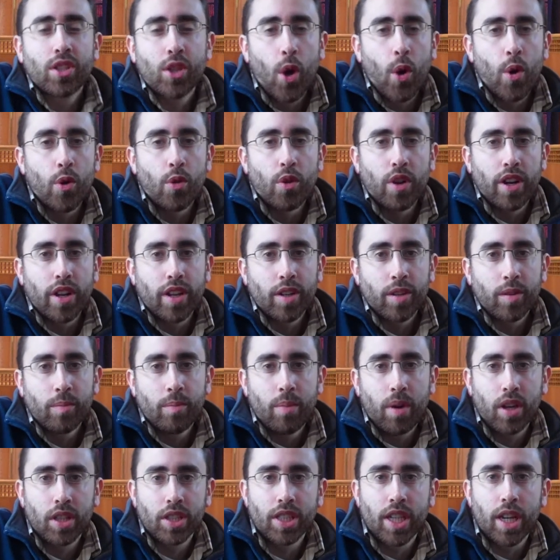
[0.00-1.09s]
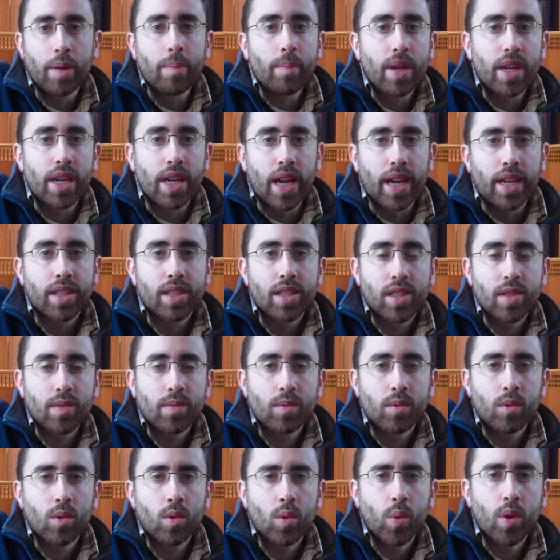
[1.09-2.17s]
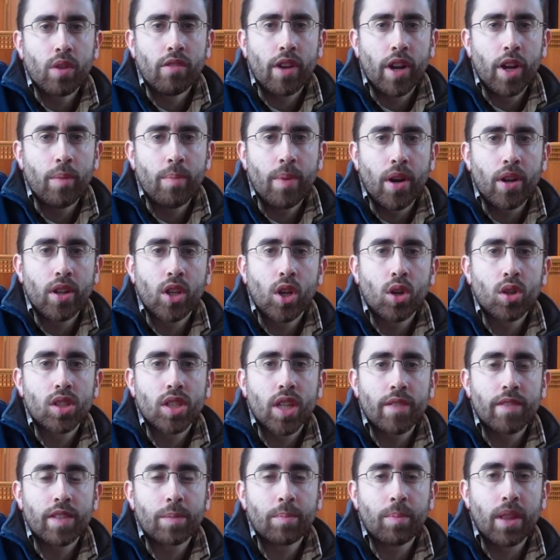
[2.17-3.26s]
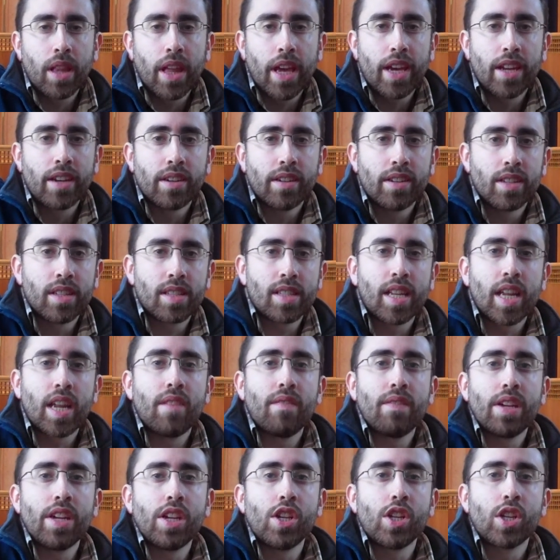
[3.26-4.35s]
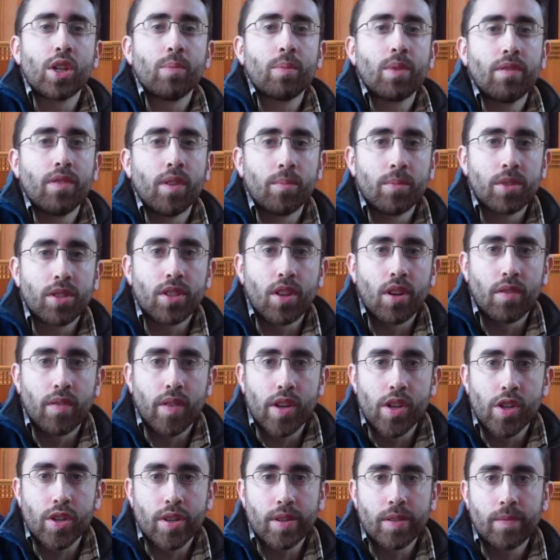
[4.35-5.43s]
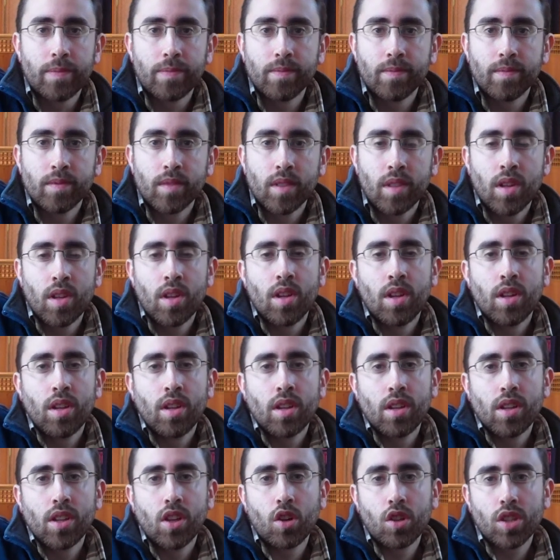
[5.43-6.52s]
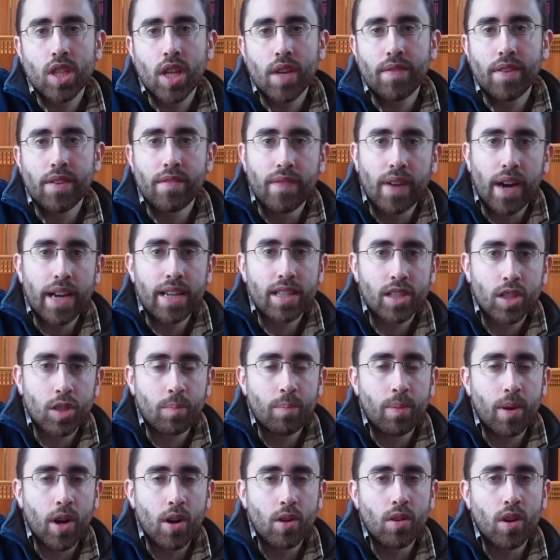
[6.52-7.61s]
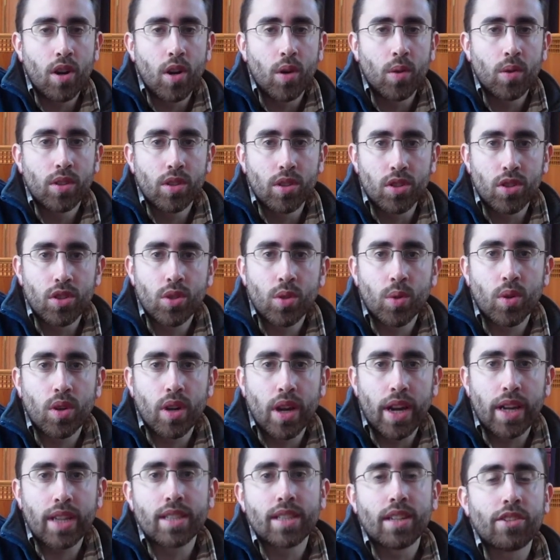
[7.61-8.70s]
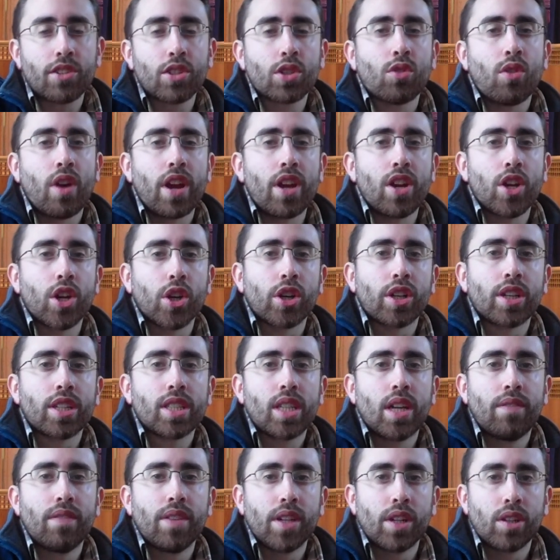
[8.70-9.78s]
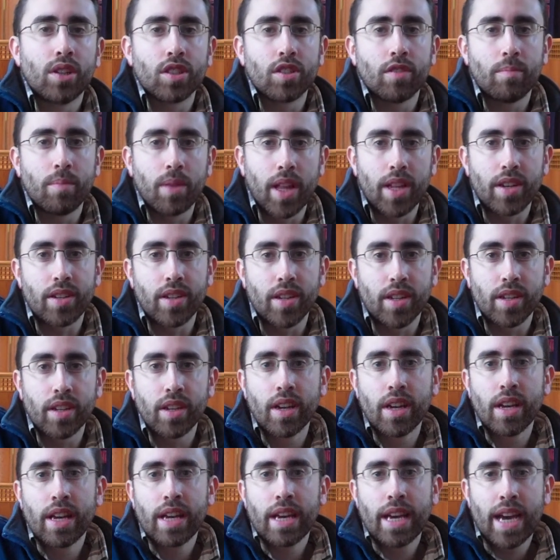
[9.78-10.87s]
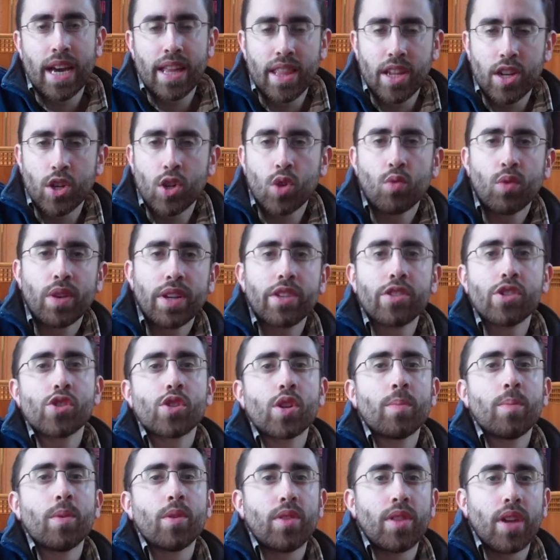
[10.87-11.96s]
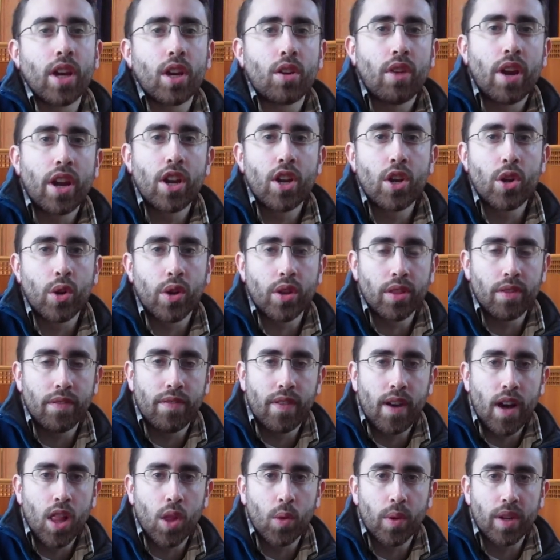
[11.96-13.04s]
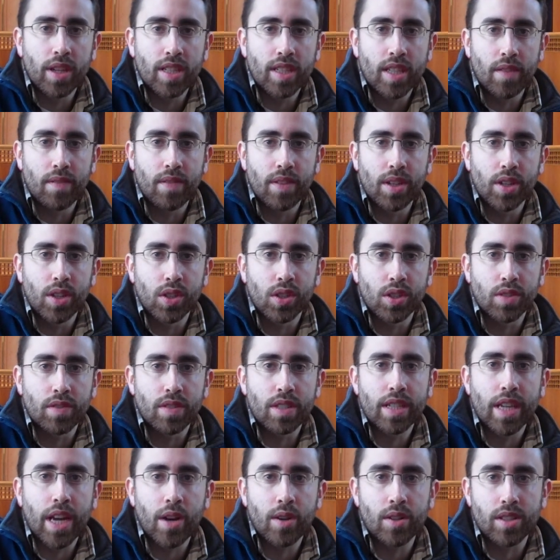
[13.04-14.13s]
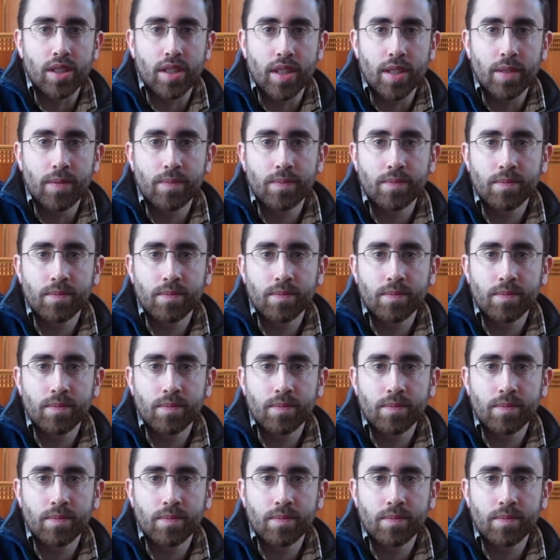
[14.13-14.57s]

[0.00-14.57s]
Torah reading, Parshat Miketz, we read about Yosef's plan to save Egypt from starvation. Yosef advises Paro to store excess grain during 7 years of plenty, and then to redistribute that grain during the following 7 years of scarcity.